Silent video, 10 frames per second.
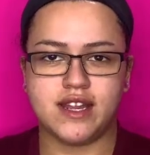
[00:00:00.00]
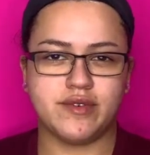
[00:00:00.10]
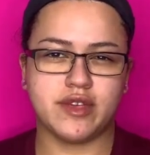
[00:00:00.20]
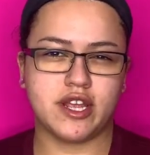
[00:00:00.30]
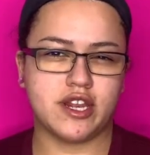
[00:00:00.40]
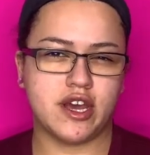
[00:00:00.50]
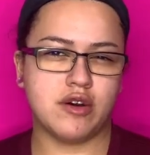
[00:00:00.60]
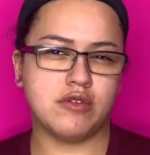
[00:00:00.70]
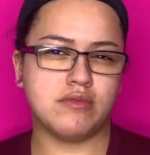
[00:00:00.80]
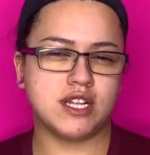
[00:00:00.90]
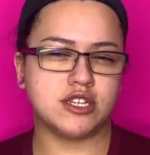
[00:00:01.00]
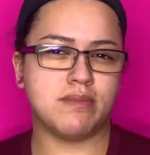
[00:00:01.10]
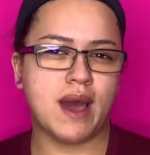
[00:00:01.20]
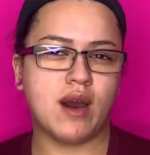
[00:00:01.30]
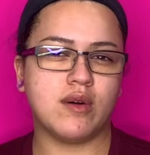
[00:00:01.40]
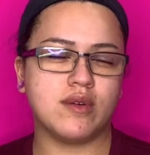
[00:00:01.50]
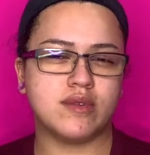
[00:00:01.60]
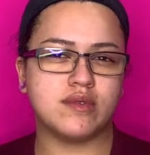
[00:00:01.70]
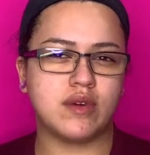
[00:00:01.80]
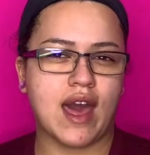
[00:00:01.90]
really know much about
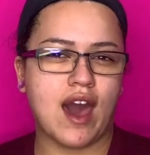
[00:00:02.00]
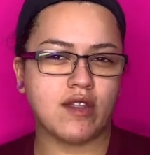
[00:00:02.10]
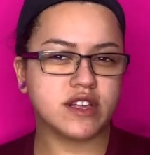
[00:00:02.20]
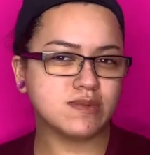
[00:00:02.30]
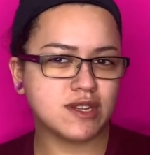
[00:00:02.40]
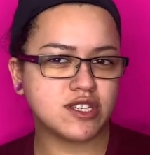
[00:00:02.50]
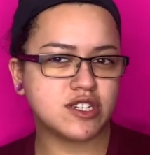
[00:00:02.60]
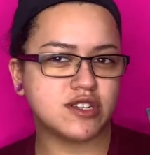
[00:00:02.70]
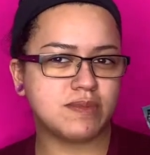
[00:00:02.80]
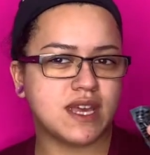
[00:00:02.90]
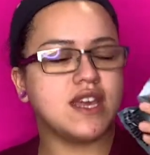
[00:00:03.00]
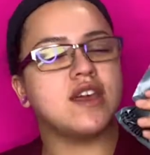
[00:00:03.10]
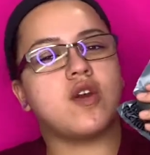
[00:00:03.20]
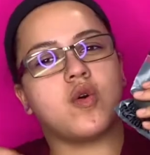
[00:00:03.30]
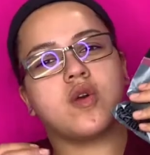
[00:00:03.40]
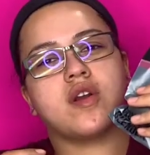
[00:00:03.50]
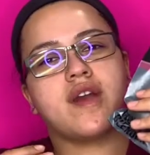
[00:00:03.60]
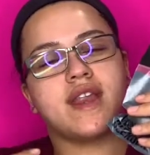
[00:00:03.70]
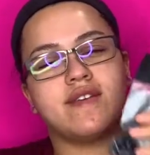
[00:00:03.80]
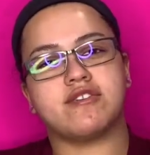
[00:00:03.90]
how the sponges should be, or
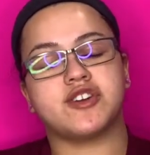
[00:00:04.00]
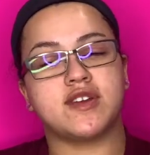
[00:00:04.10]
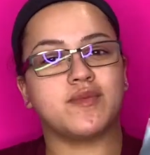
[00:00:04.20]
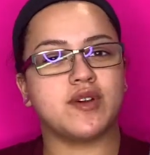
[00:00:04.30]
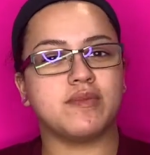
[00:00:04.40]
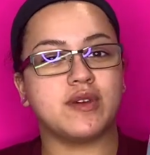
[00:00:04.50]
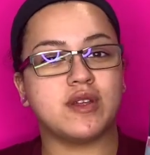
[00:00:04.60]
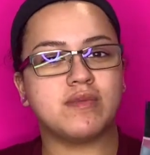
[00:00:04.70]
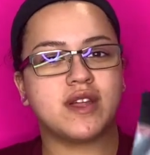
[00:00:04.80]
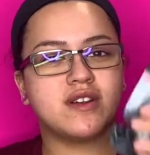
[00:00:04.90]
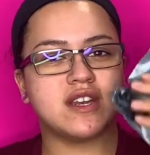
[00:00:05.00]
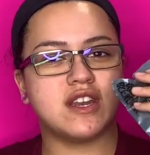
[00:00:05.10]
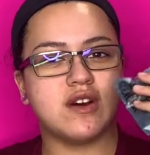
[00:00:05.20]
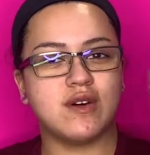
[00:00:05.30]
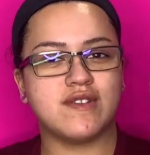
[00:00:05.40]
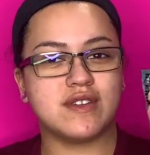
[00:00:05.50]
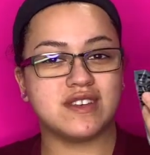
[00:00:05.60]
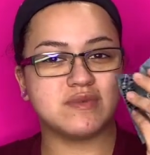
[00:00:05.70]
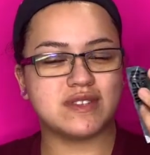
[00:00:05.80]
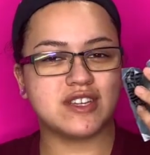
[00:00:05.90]
I never tried a real beauty blender to know if
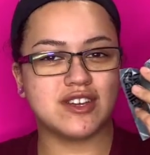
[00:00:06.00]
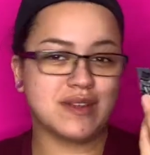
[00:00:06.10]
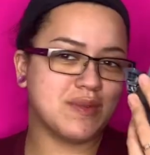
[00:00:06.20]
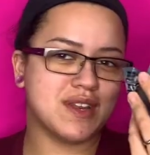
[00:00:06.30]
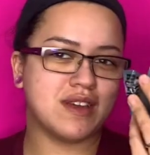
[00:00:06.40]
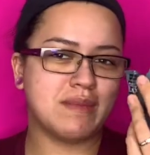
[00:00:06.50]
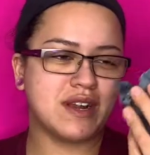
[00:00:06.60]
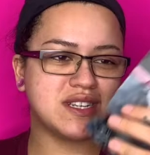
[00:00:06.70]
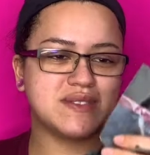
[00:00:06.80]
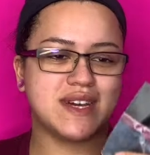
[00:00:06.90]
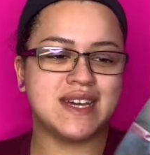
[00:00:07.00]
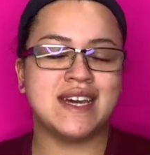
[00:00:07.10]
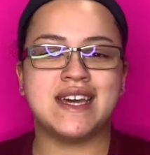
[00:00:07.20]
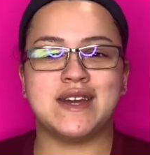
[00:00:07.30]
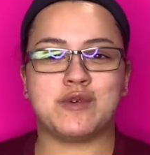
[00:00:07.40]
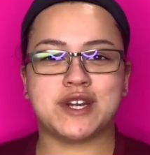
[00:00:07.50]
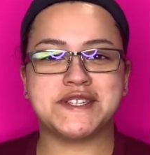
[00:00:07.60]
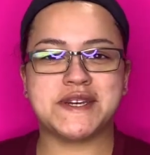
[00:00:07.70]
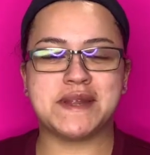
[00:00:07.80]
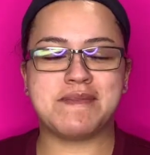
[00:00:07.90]
this was a good one compared to it.
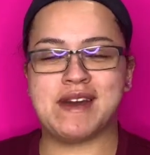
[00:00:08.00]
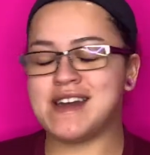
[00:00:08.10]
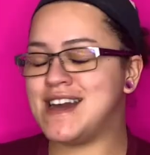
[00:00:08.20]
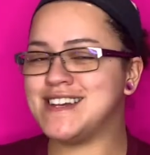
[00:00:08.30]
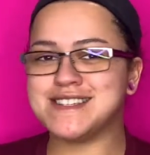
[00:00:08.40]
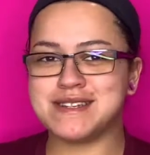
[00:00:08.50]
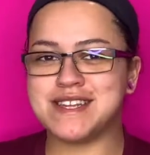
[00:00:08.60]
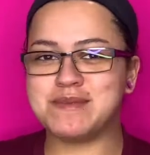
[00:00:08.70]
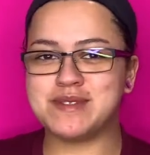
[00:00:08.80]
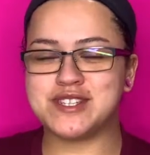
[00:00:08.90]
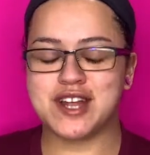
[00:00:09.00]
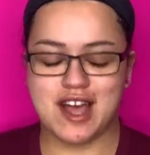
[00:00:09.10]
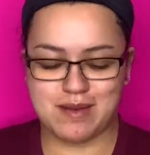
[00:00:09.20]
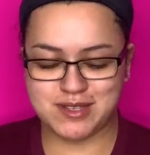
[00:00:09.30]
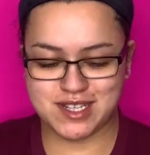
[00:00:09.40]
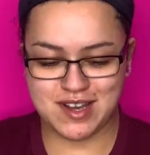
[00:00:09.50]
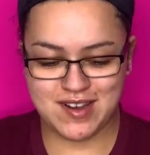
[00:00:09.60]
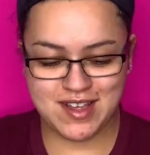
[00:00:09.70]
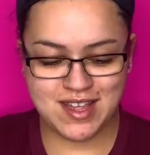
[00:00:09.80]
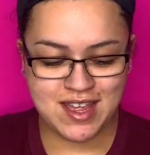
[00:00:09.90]
Worked good in my eyes, it did its job.
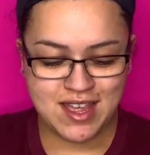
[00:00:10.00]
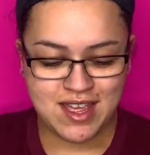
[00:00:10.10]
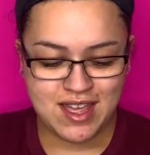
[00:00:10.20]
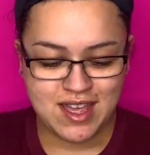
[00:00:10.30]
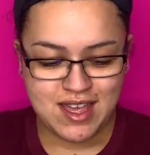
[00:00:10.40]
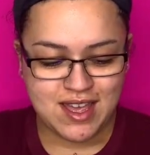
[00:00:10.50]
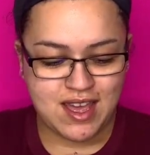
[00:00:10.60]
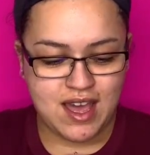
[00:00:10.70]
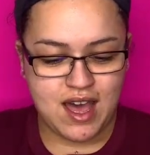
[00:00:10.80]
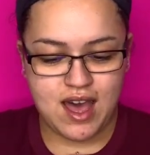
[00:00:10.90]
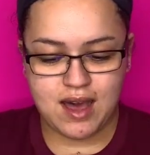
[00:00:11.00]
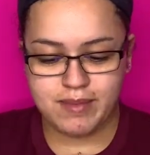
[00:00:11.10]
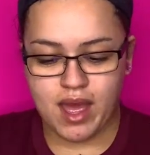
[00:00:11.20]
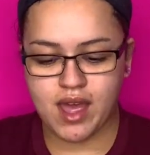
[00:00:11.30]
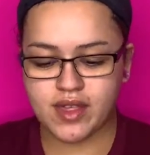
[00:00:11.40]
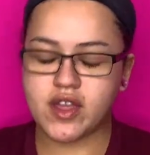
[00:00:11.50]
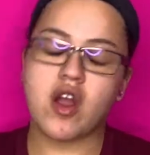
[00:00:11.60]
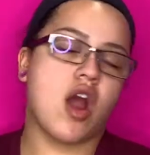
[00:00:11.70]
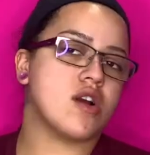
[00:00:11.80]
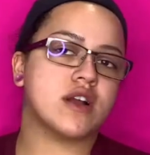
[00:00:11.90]
So there are a